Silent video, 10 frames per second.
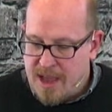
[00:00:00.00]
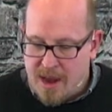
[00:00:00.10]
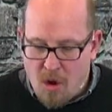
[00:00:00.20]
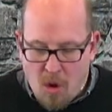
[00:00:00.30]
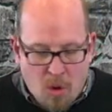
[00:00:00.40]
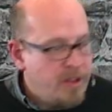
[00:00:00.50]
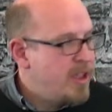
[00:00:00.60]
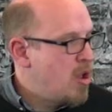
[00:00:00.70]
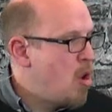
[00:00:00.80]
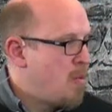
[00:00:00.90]
And our
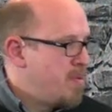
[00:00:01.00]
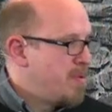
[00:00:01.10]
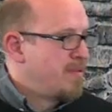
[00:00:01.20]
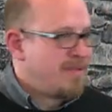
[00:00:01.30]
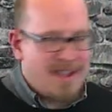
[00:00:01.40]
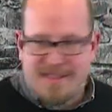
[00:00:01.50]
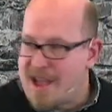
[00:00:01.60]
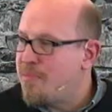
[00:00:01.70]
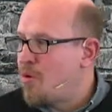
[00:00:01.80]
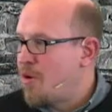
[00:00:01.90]
only hope at
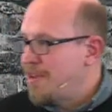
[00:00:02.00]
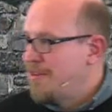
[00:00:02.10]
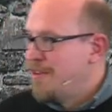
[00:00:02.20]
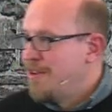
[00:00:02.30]
that point